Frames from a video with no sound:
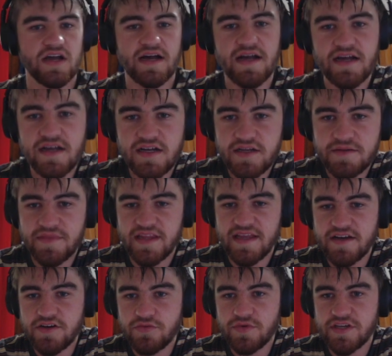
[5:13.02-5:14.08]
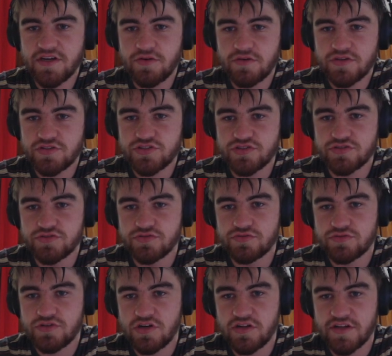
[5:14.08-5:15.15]
Now we go on
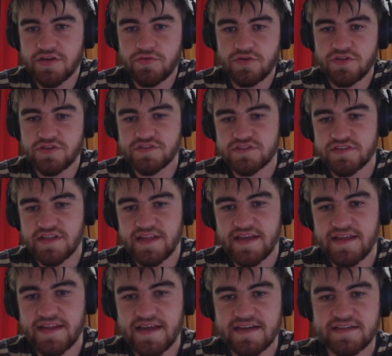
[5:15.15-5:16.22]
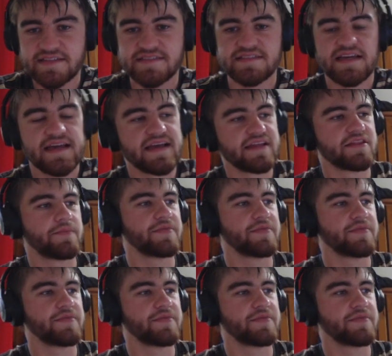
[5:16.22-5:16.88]
to Collingwood there next, and the